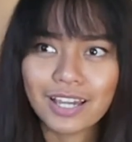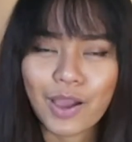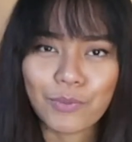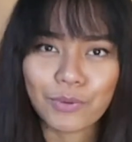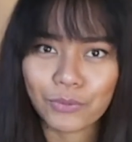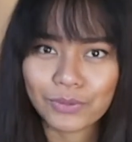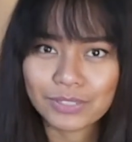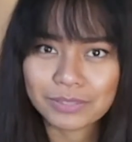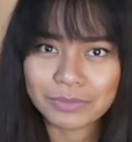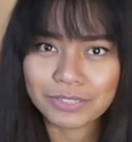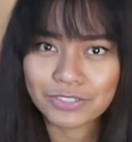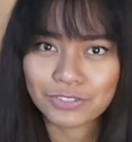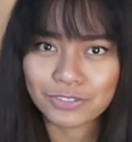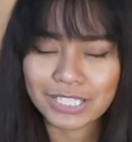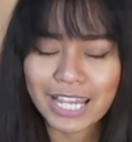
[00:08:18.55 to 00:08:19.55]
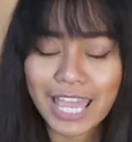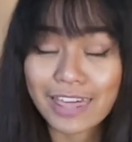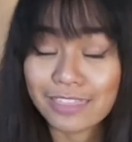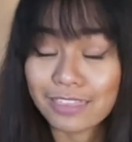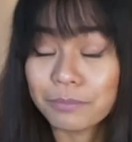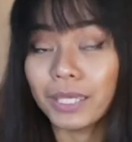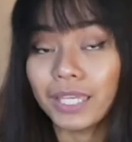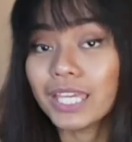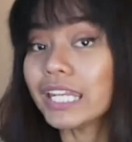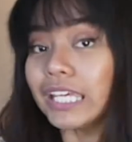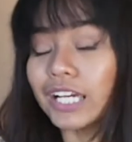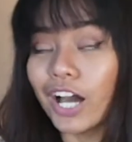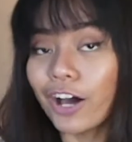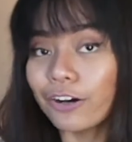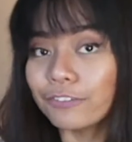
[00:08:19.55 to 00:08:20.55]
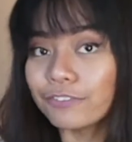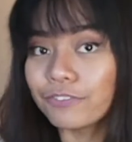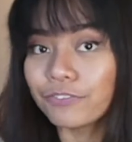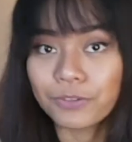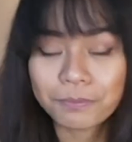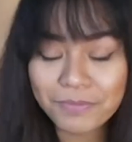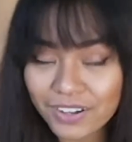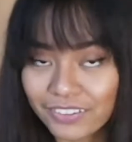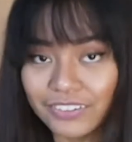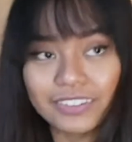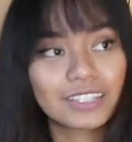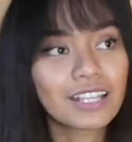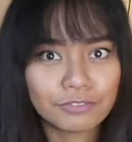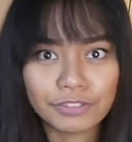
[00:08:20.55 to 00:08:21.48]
our Christmas tree at the beginning of the month.